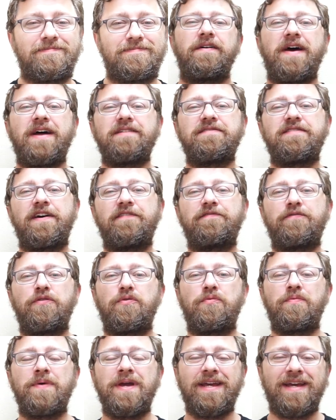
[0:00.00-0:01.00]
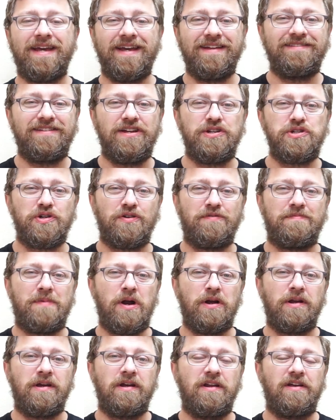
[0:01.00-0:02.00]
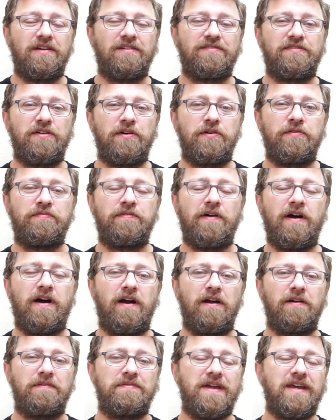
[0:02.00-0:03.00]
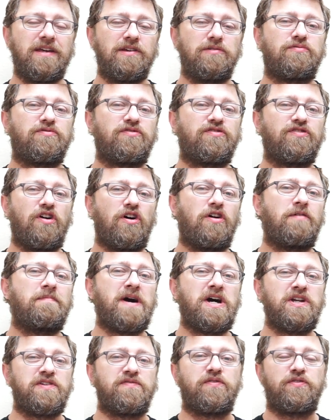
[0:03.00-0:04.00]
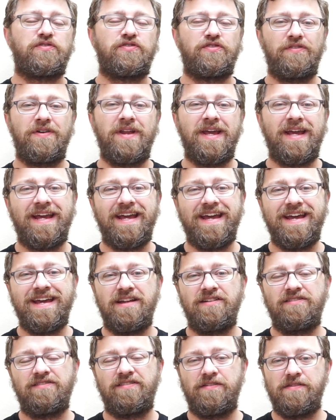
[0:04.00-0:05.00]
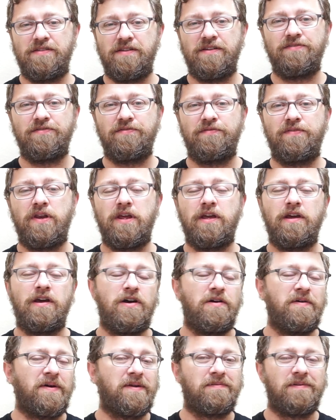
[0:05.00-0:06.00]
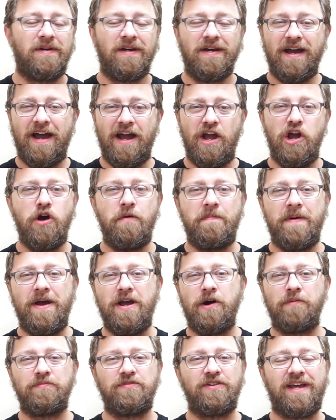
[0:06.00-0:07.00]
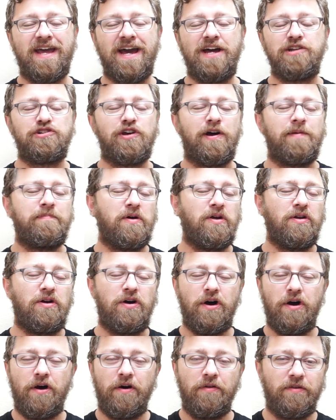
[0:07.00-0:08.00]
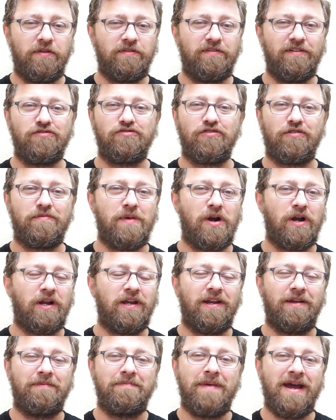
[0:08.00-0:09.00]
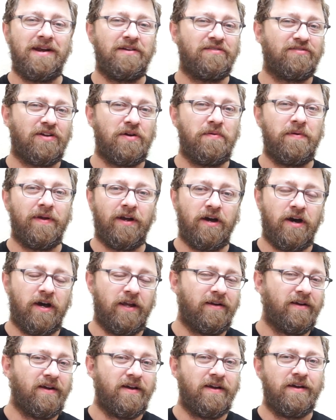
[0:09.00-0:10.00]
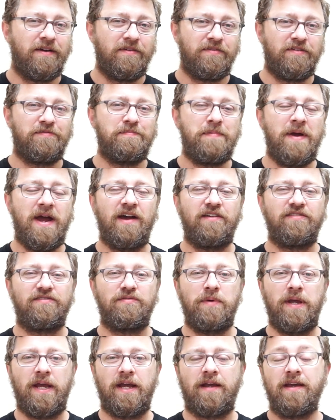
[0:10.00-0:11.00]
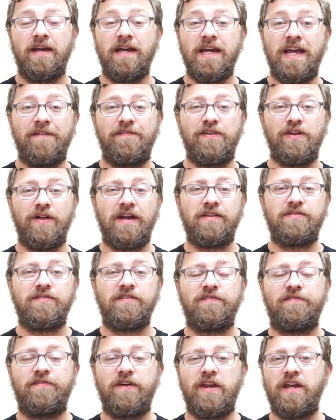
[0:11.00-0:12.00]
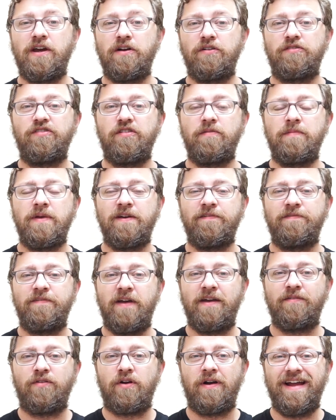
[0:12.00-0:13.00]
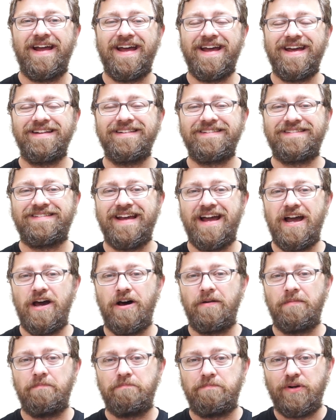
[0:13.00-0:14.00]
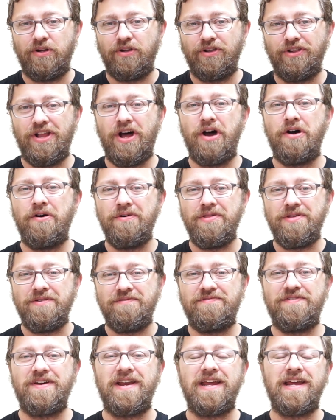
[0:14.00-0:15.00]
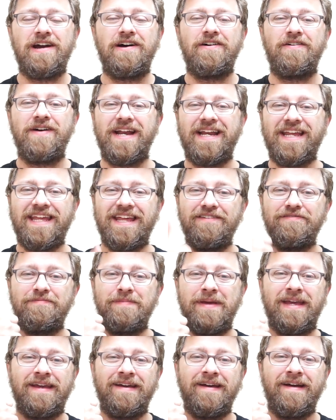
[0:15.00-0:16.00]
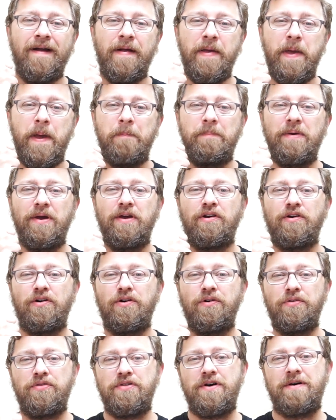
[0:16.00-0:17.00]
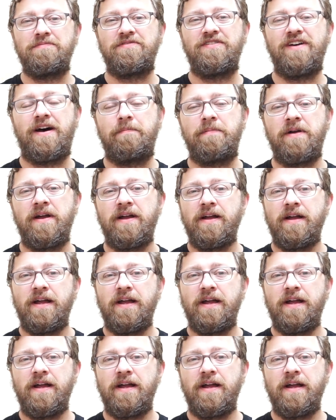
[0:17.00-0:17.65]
That's it for the week in digital marketing so far. Thank you so much for tuning in to this video, and I hope I helped you catch up on all the digital marketing madness going on this past week. If you like this video, do me a favor, head down below the video and give me a big old thumbs up.